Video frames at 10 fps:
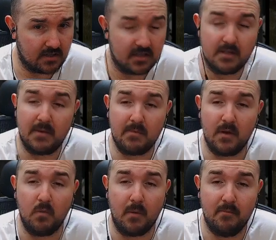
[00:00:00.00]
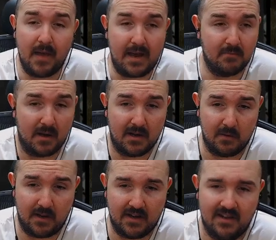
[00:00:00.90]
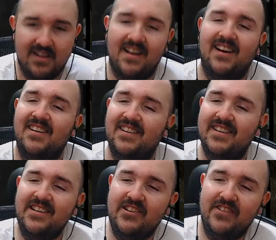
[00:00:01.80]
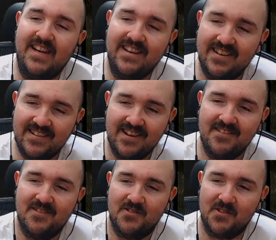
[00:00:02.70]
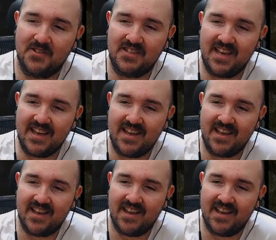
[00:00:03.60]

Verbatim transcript: This is made by one man, by the way. Ah, look at the green, like Delta Force. Yeah.